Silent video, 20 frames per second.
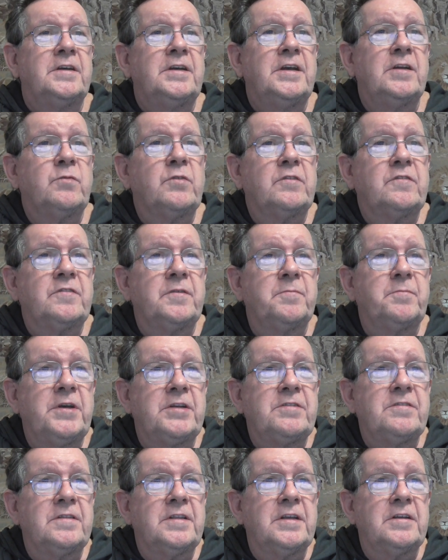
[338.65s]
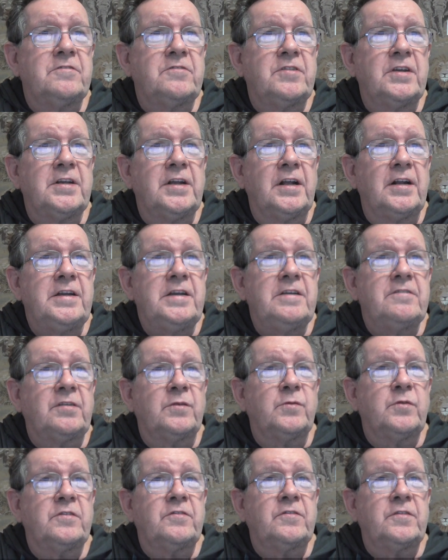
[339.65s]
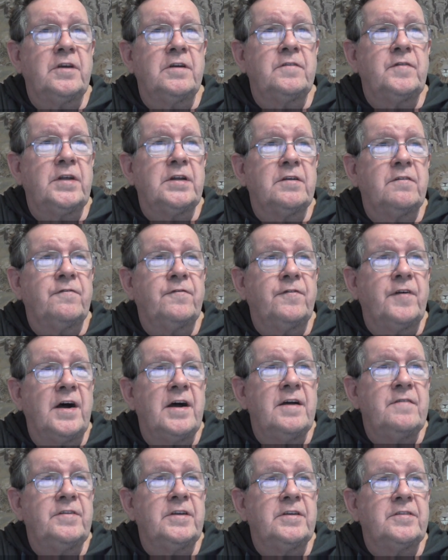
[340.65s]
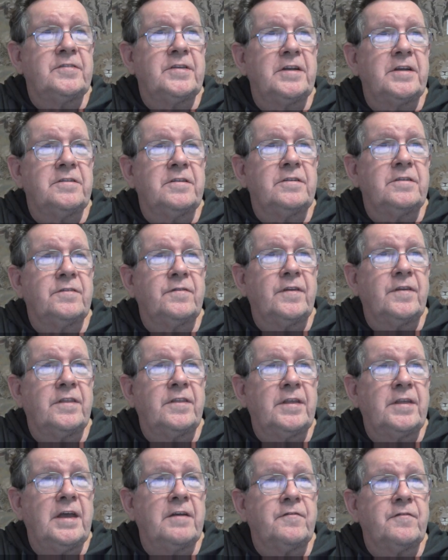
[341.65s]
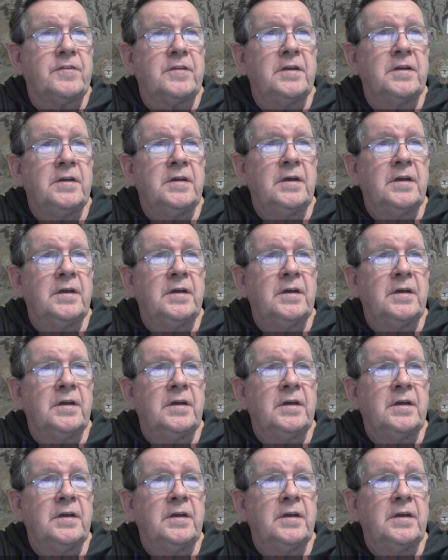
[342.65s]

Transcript: it was submitted that Jingalisa was serving a 5-year sentence for theft